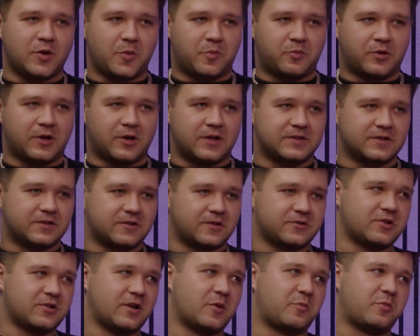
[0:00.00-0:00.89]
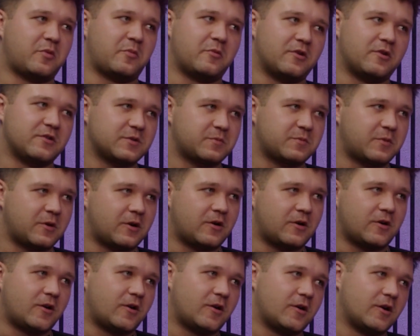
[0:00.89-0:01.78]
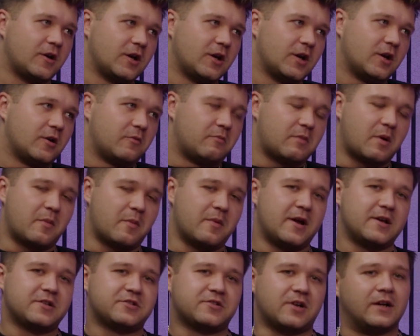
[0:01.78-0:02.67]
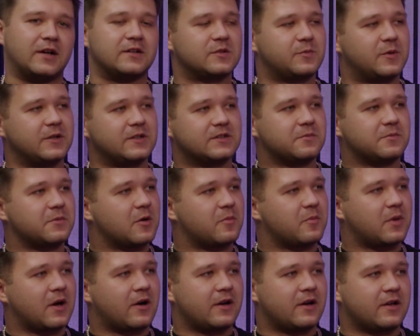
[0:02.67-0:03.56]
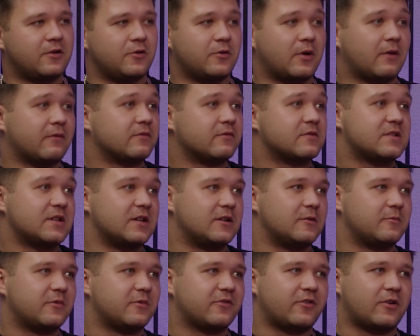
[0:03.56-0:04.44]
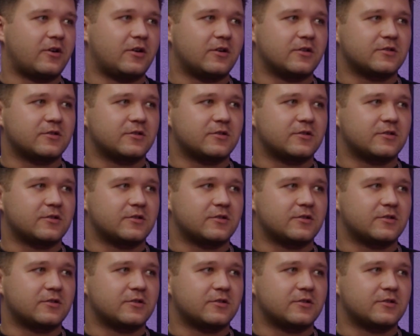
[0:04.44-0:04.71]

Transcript: places or trying to promote the sport, or my mates try and speak to me about it who haven't seen it before.